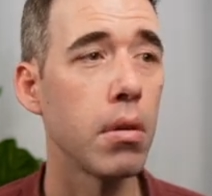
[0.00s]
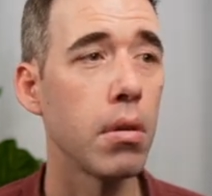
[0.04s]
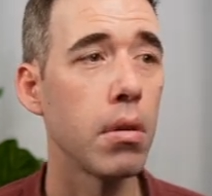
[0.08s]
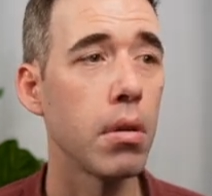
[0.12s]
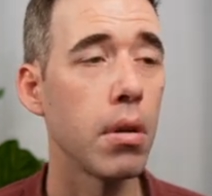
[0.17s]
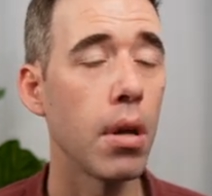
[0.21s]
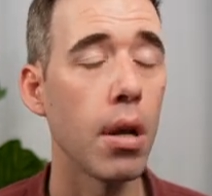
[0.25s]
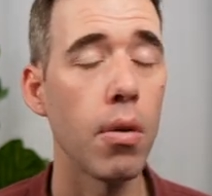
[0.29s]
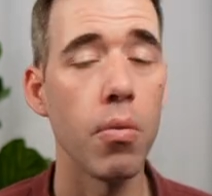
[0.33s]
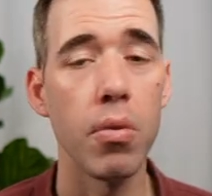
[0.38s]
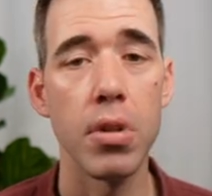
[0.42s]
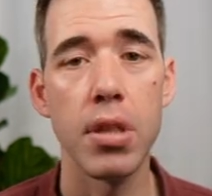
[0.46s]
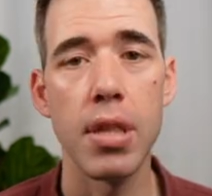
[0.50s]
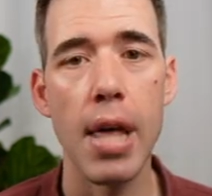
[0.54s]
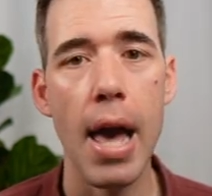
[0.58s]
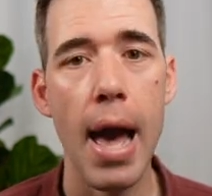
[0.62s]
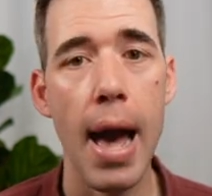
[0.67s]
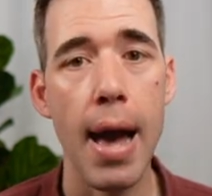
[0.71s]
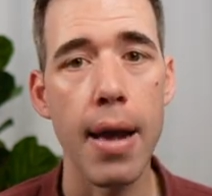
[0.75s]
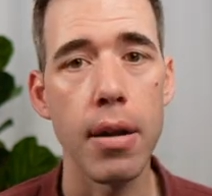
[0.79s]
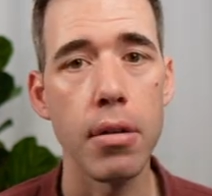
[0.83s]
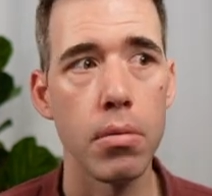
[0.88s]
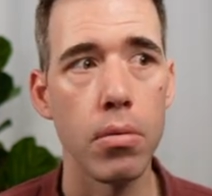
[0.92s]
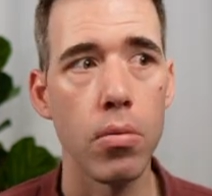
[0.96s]
And with
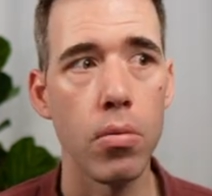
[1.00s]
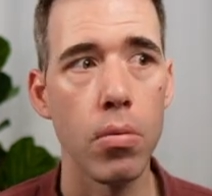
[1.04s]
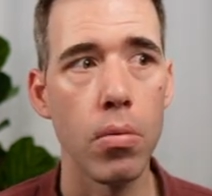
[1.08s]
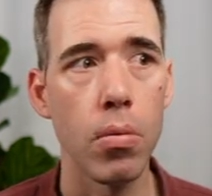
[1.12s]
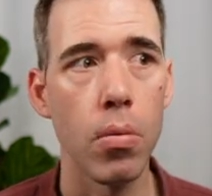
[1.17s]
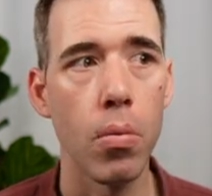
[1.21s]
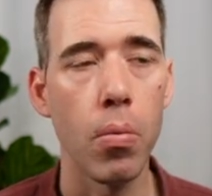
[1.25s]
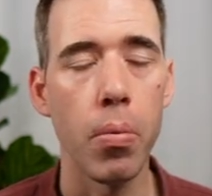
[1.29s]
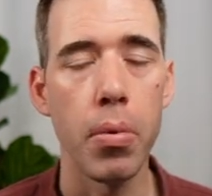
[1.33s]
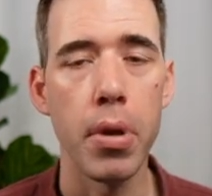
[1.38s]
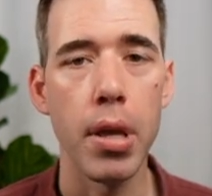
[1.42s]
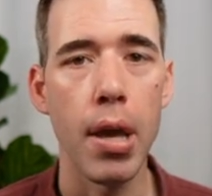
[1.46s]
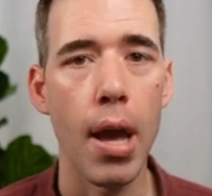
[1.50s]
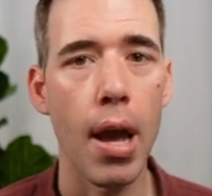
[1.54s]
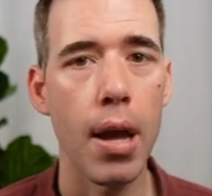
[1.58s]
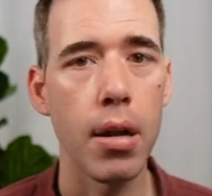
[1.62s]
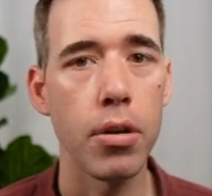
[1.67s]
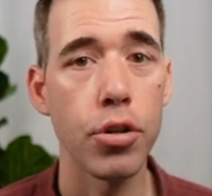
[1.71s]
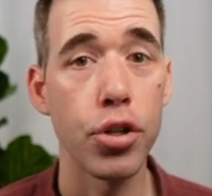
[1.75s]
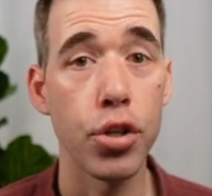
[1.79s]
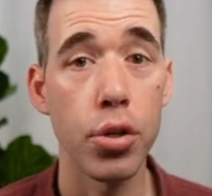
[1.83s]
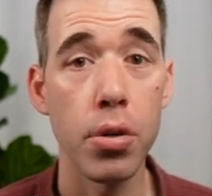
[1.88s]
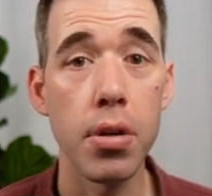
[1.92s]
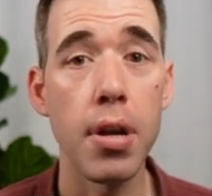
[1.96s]
that, we
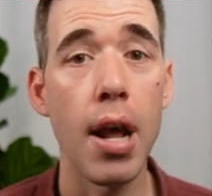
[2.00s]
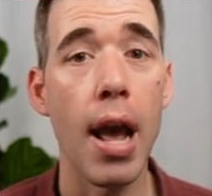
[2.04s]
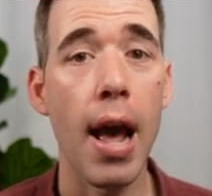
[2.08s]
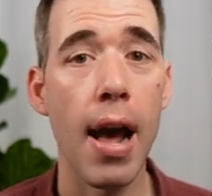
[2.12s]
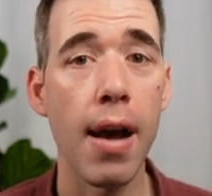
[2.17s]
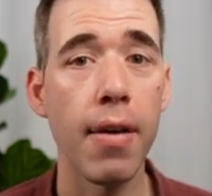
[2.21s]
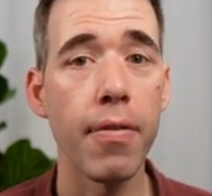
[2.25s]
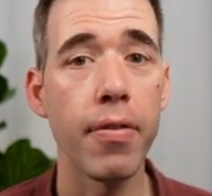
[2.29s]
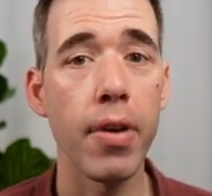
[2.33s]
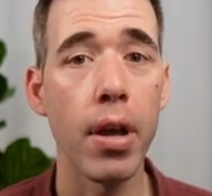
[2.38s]
should have